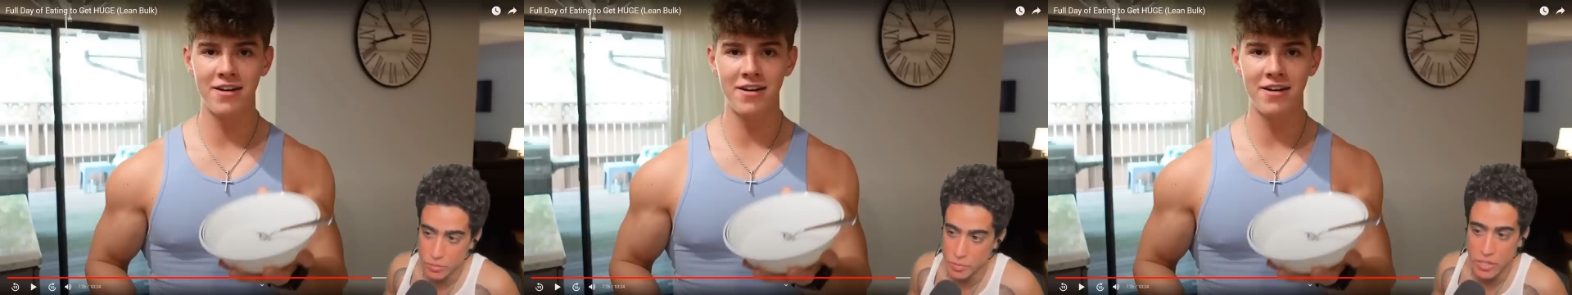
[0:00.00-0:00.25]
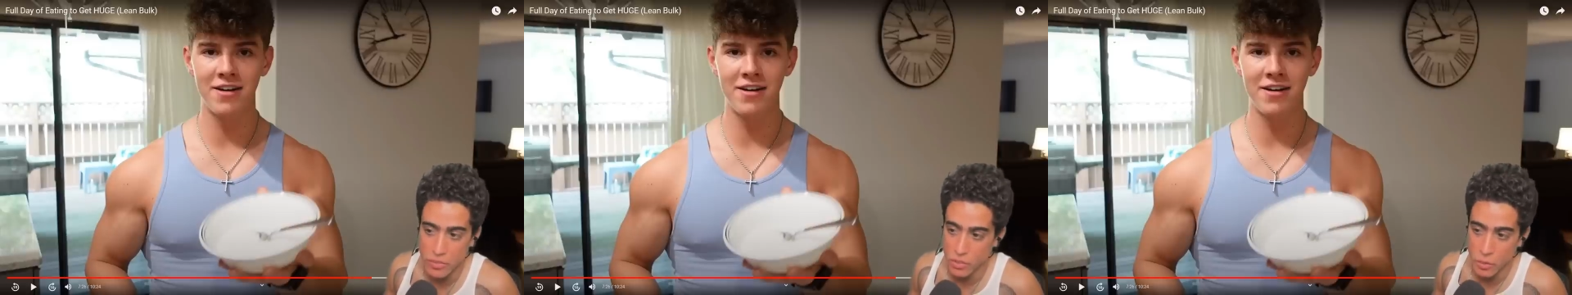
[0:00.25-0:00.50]

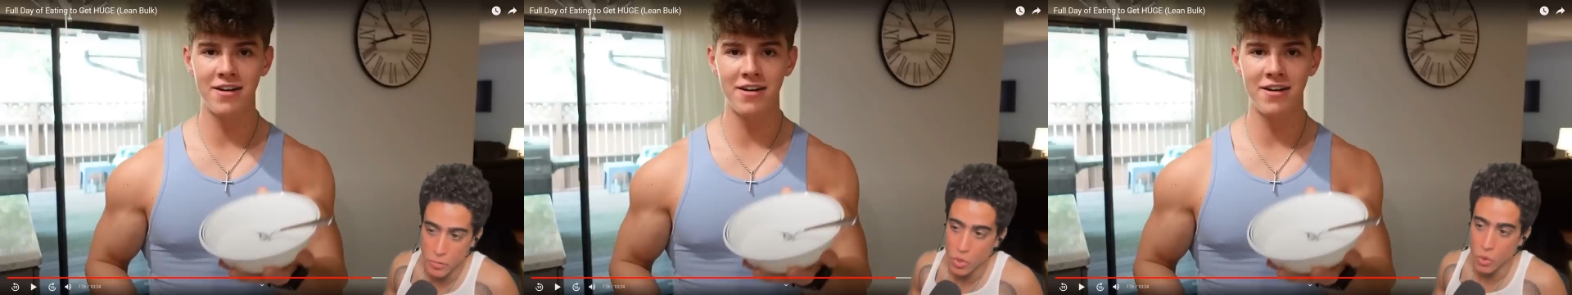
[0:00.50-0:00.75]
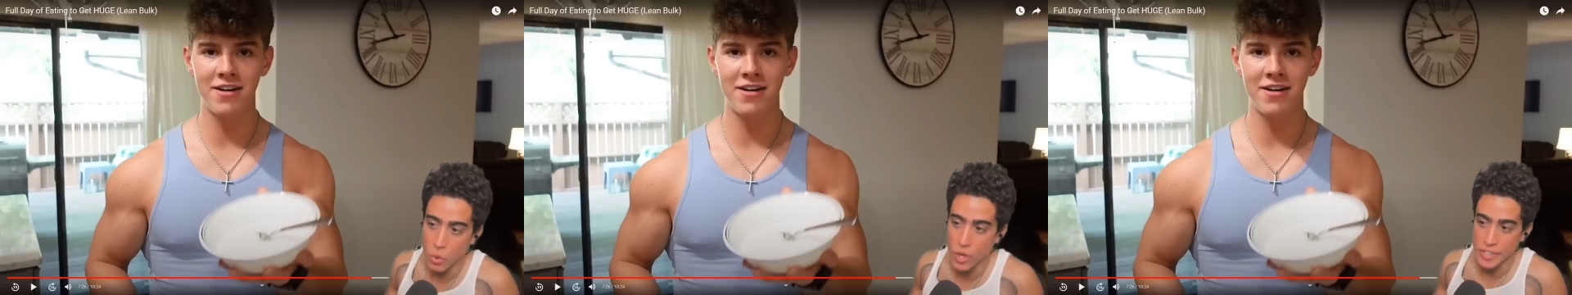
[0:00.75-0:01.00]
Speaker 1: made from low
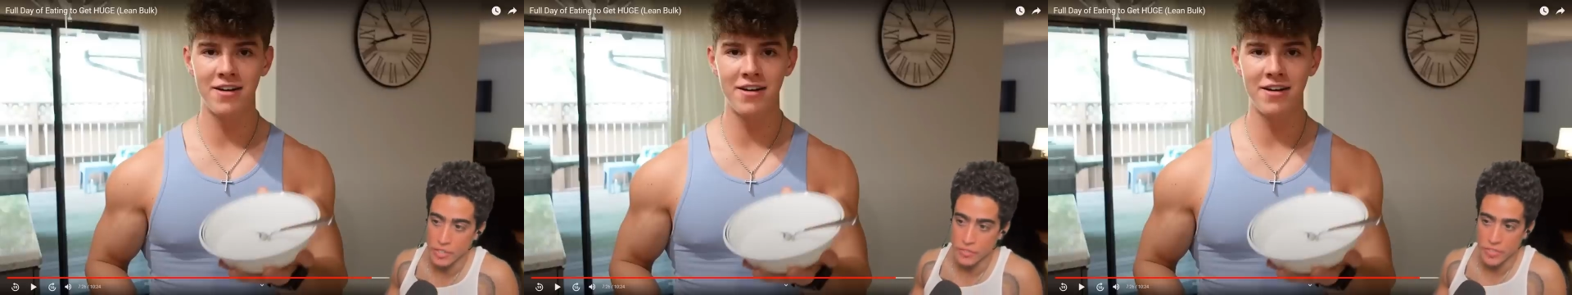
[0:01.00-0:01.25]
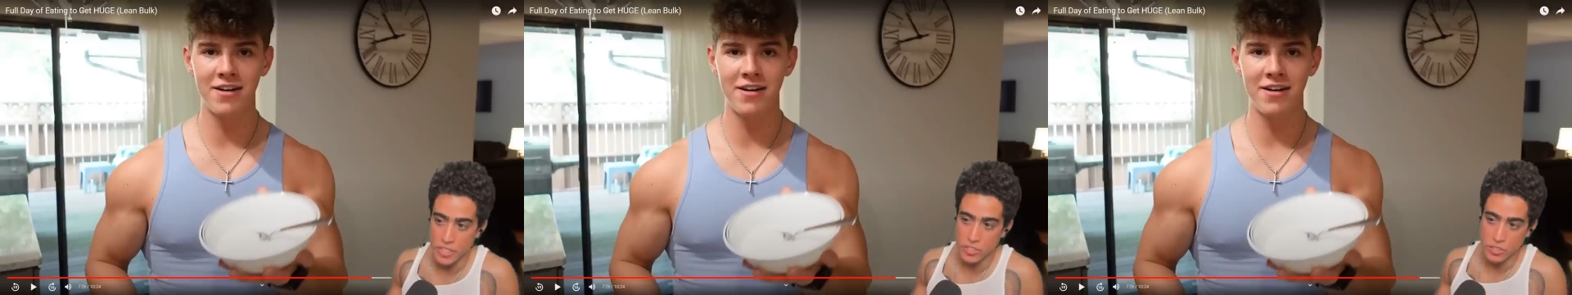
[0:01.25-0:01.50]
quality
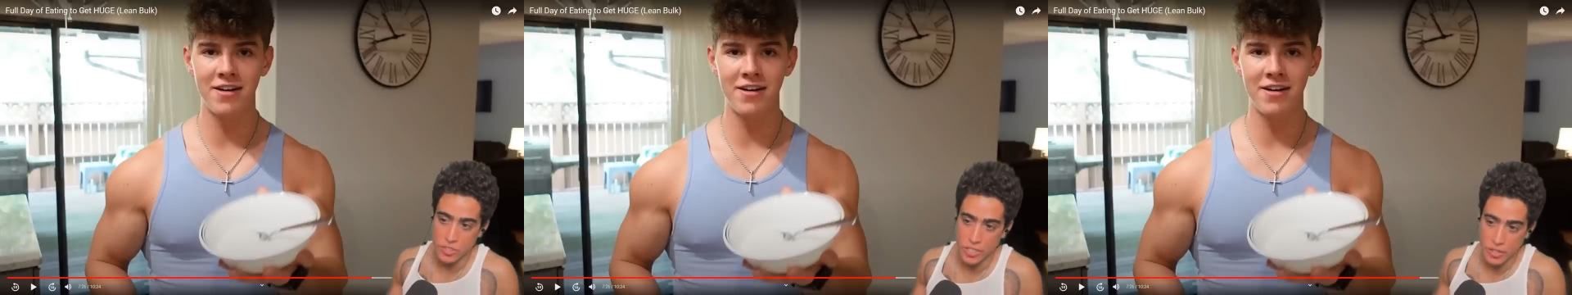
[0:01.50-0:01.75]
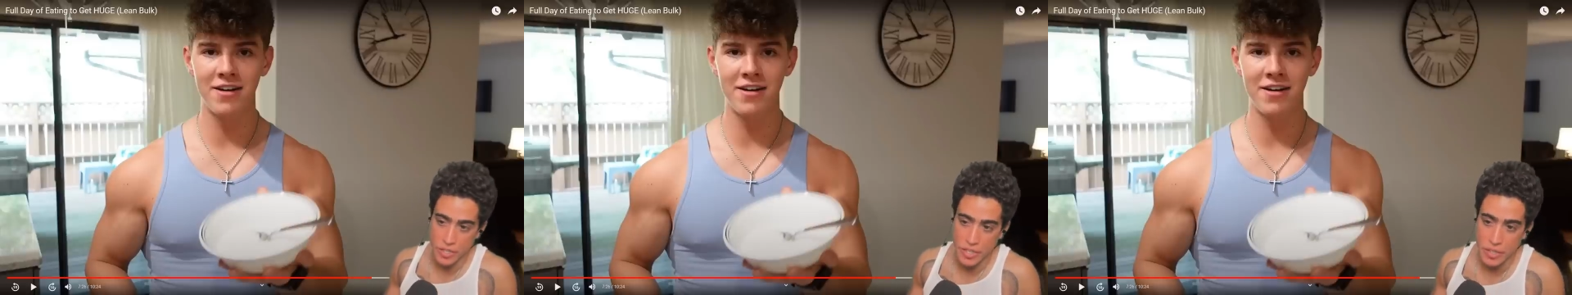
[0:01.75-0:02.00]
conventional
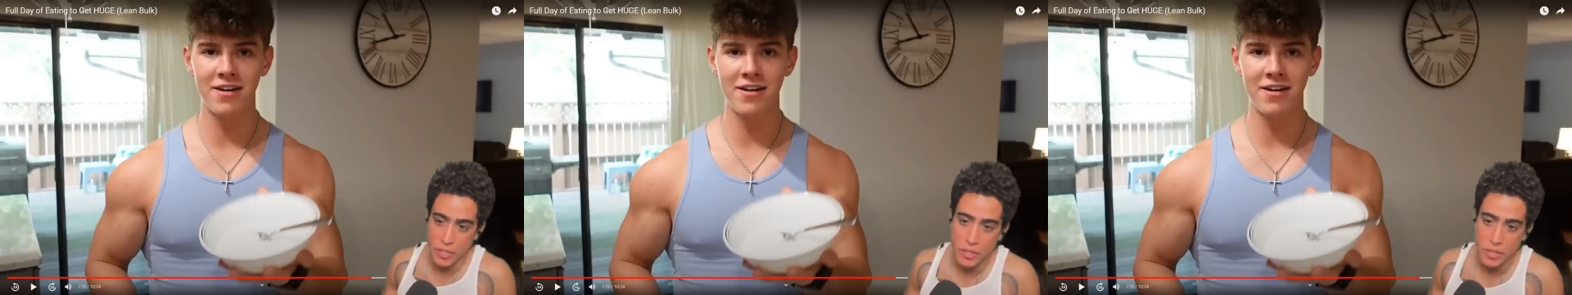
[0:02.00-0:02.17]
dairy.